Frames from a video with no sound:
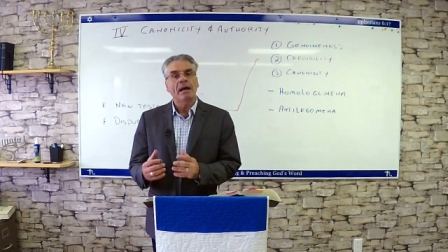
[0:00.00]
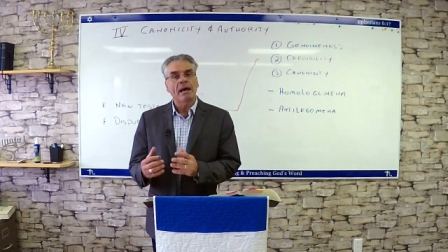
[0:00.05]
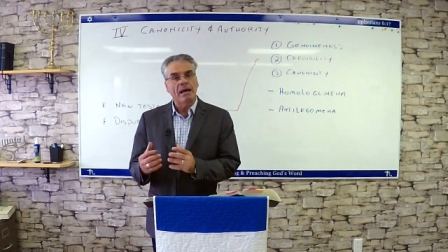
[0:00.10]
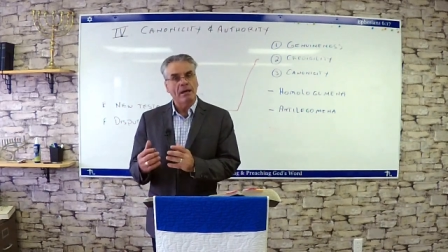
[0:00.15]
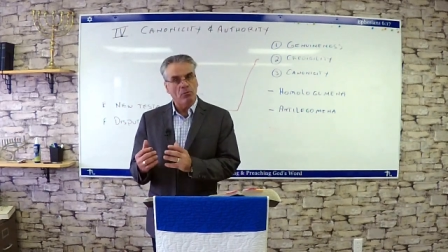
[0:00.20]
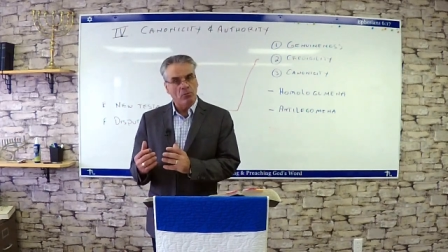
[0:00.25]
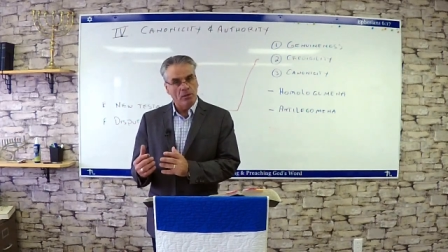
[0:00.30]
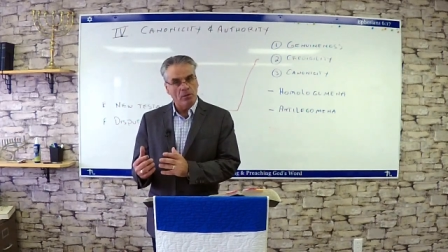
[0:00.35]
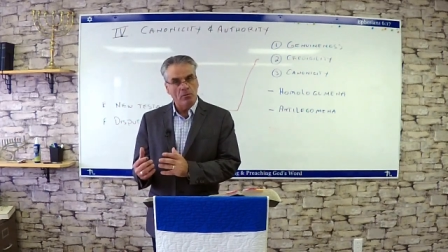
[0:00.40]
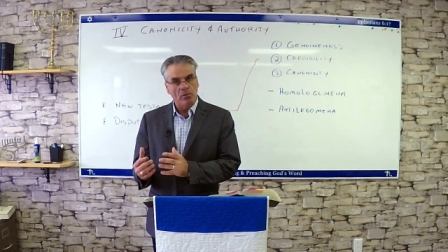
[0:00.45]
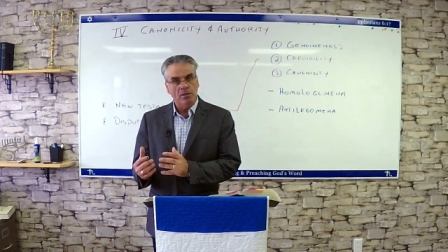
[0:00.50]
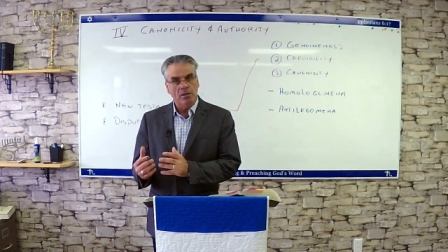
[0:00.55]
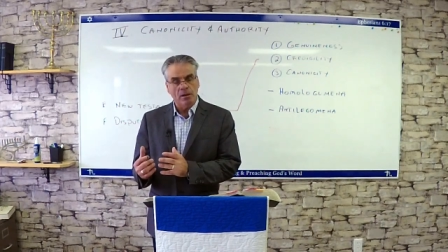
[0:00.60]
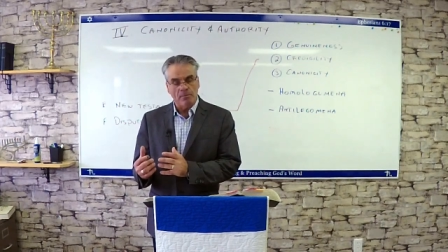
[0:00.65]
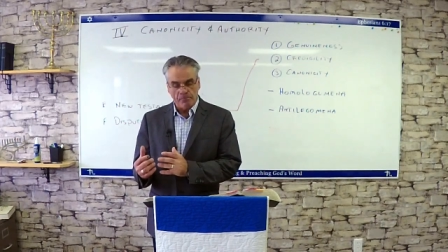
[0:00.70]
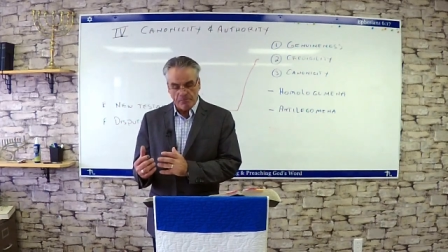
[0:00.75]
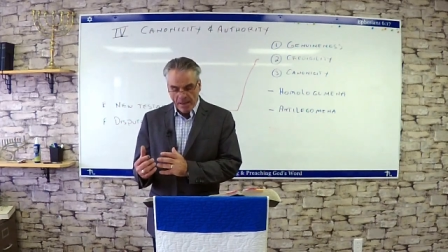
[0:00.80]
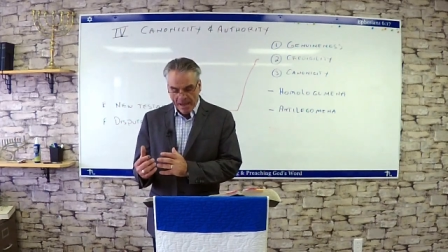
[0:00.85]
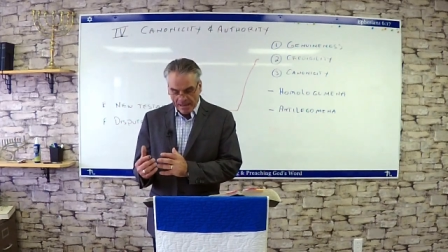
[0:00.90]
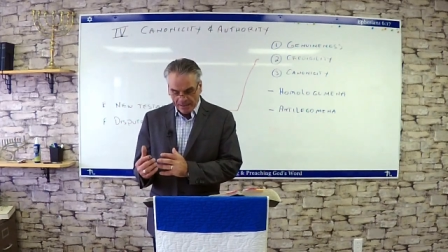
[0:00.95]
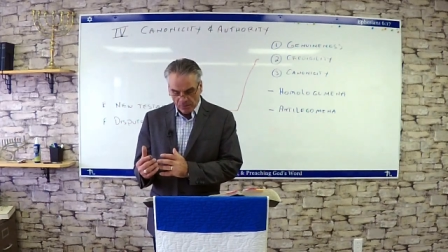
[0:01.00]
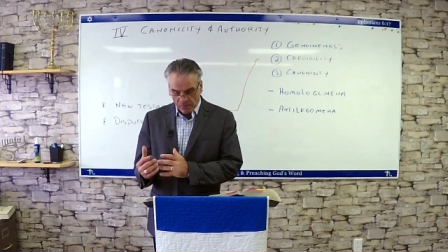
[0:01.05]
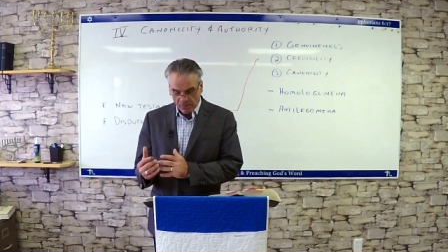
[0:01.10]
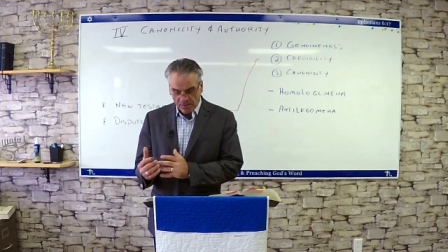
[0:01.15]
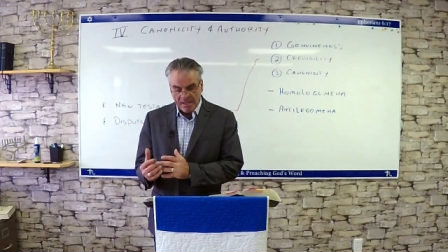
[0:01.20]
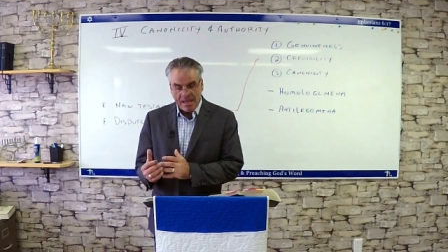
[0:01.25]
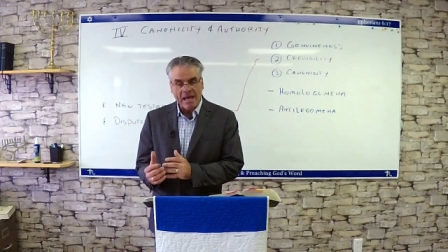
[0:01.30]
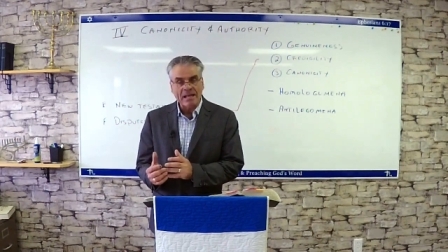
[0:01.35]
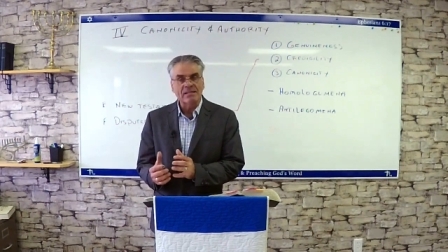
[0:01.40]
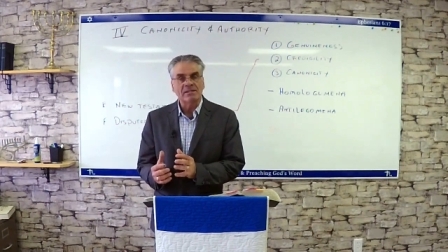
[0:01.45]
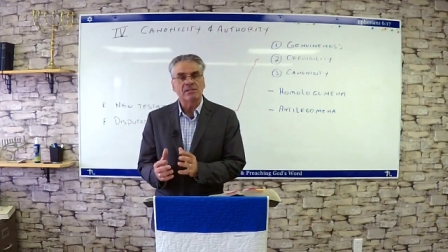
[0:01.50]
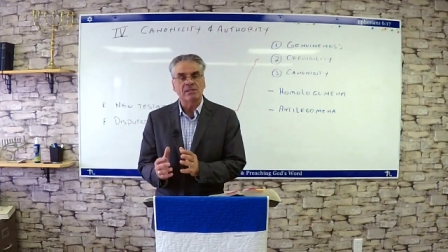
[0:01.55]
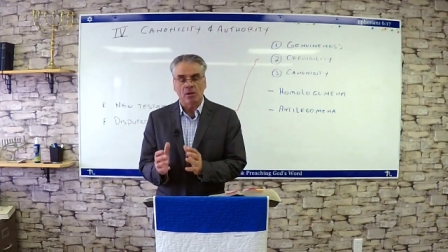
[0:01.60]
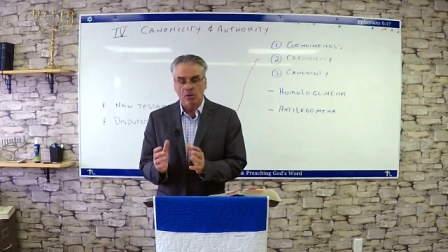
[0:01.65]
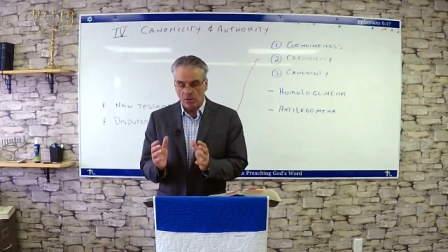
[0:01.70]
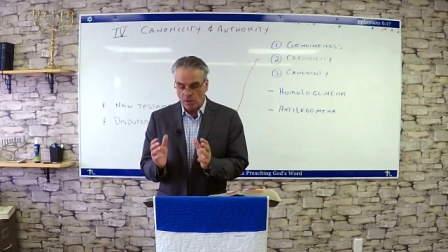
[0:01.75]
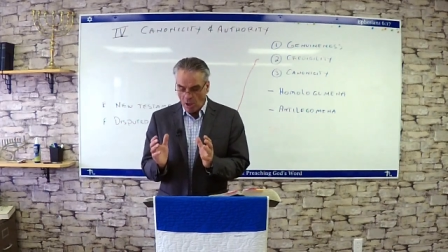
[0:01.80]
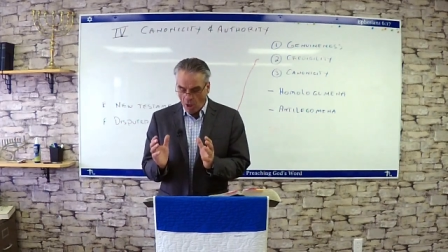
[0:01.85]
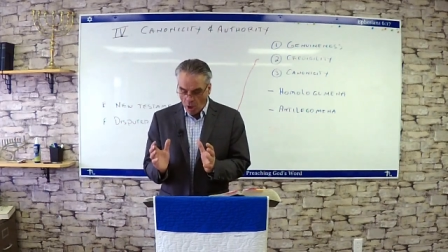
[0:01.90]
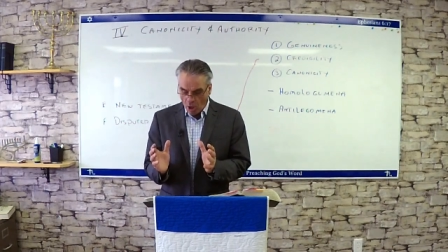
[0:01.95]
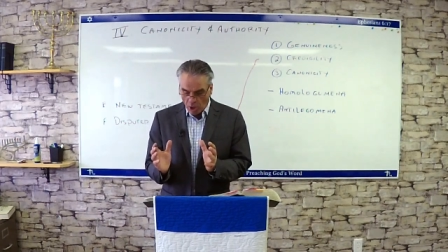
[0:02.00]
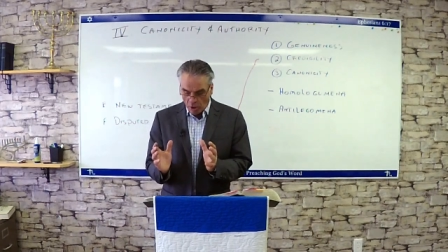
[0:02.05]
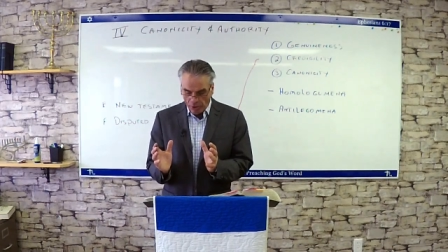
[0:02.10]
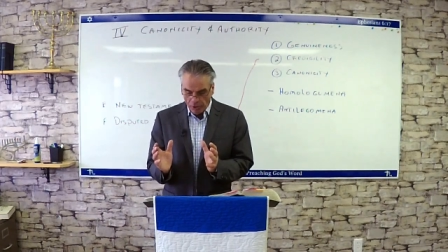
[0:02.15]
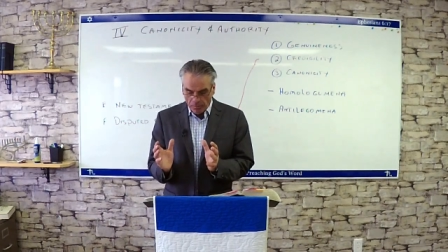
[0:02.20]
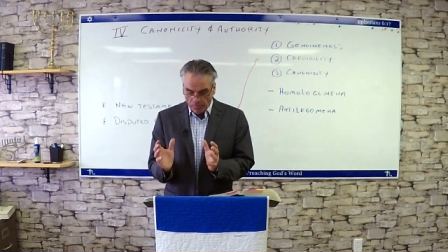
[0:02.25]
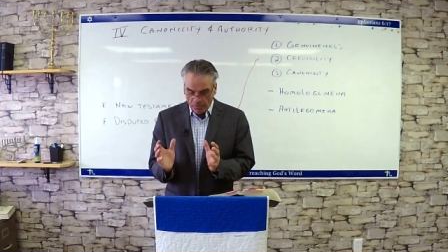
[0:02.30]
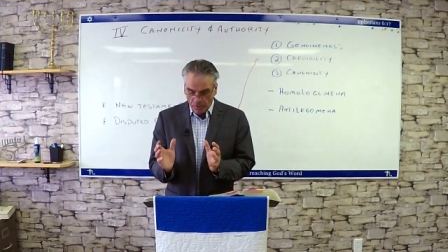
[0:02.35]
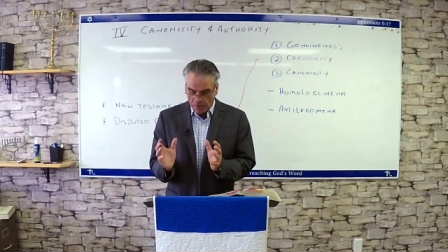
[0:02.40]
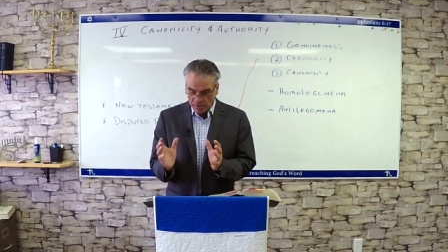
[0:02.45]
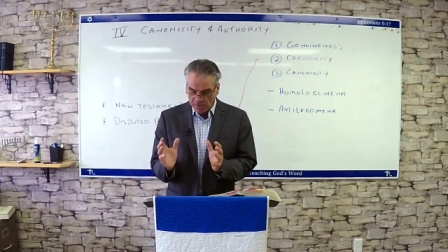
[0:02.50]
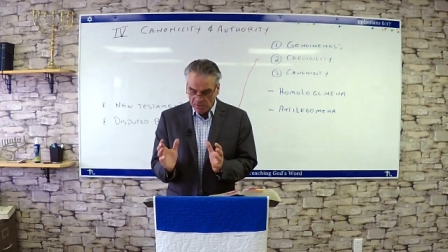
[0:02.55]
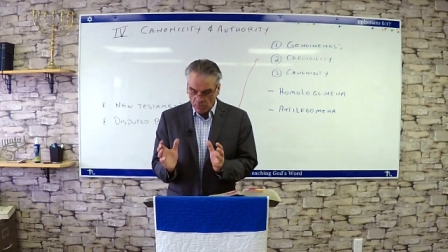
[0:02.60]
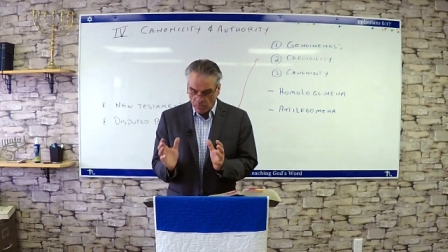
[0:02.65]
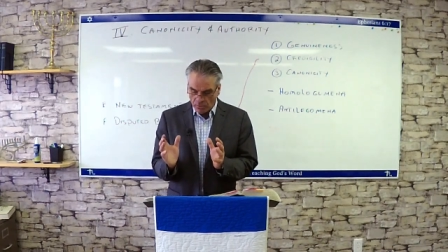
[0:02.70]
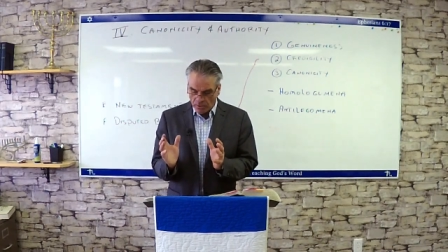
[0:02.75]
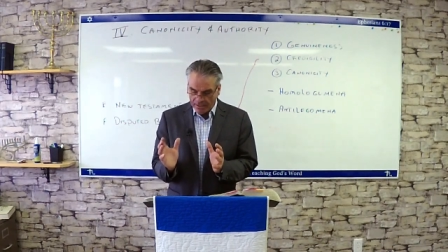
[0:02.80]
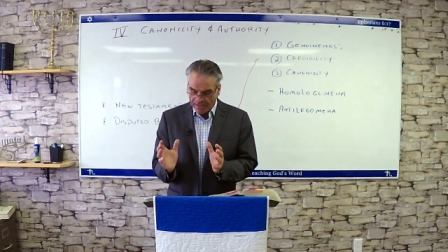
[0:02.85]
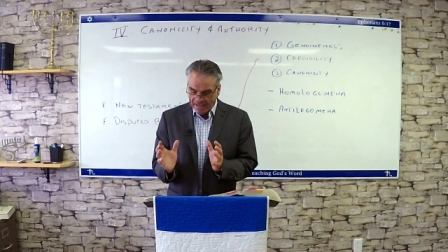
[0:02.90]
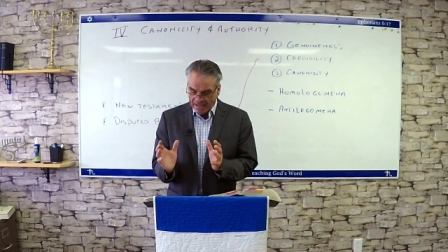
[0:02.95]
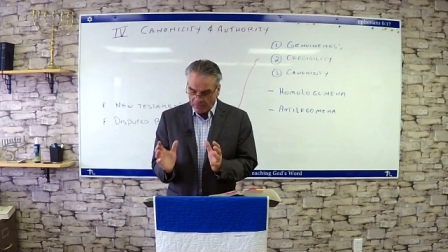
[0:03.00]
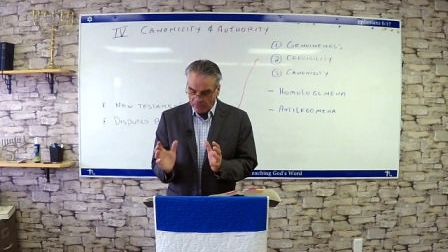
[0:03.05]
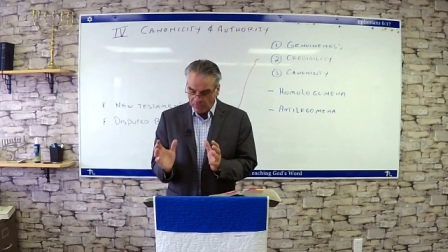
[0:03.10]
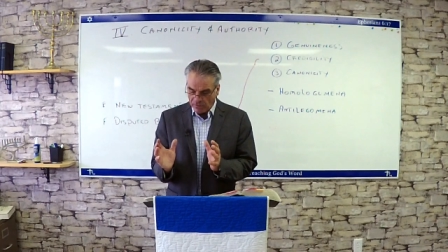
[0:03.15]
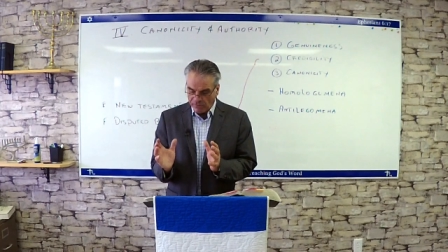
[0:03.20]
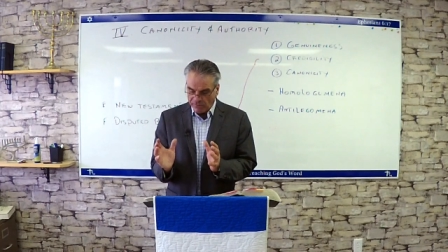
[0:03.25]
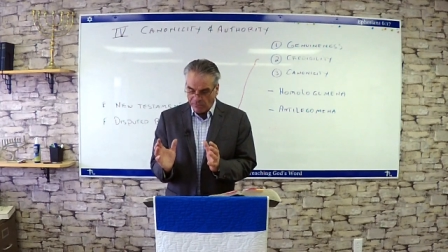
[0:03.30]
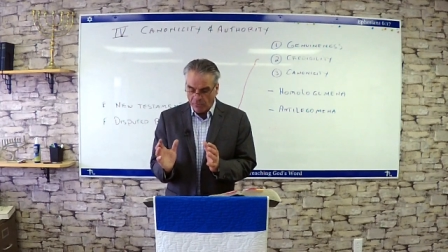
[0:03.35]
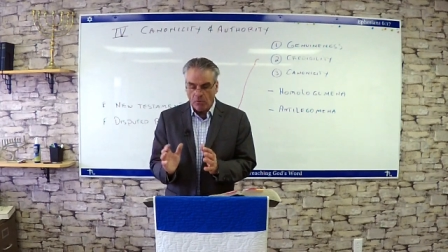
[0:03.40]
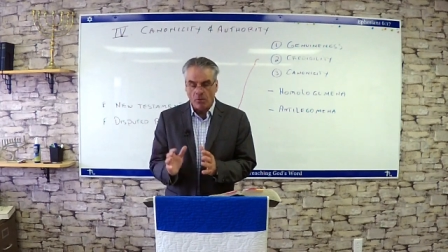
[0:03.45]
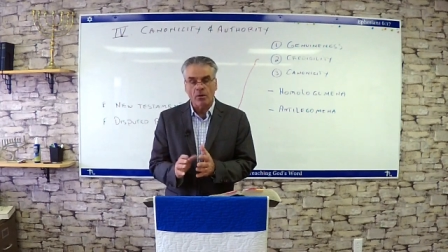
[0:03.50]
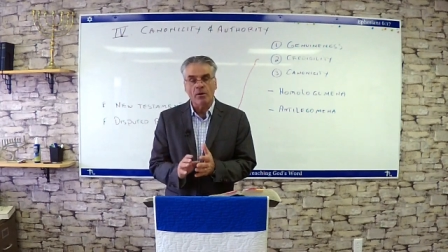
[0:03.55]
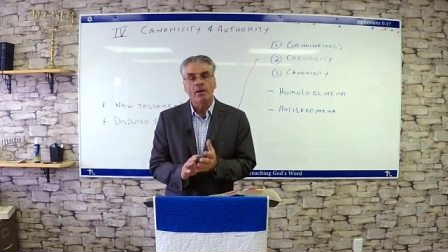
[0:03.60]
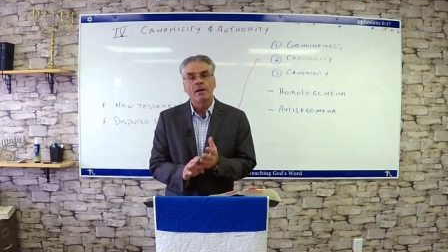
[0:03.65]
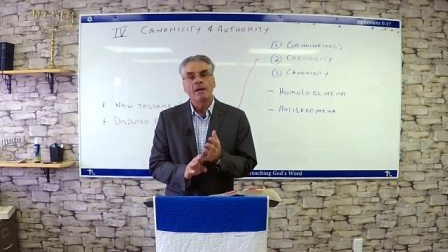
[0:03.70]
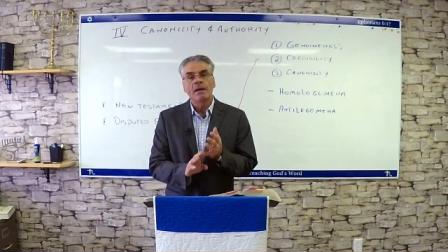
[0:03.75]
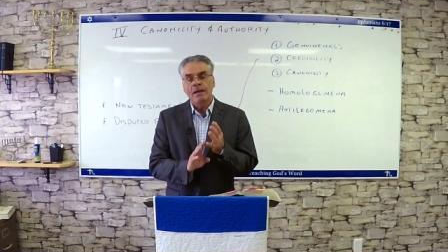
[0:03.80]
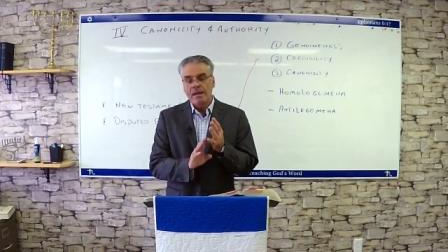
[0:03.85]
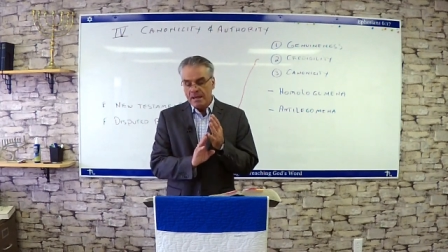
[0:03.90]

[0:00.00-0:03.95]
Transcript: I will come back to that. So all the books were accounted for